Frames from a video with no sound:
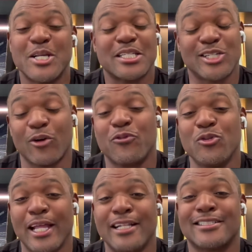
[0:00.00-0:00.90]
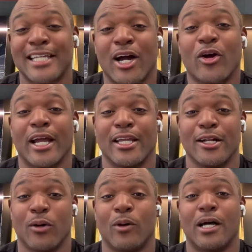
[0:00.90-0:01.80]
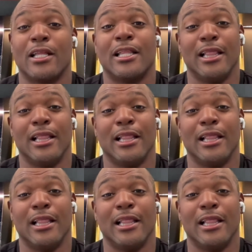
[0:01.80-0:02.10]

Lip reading: So if you then say, okay, you know what?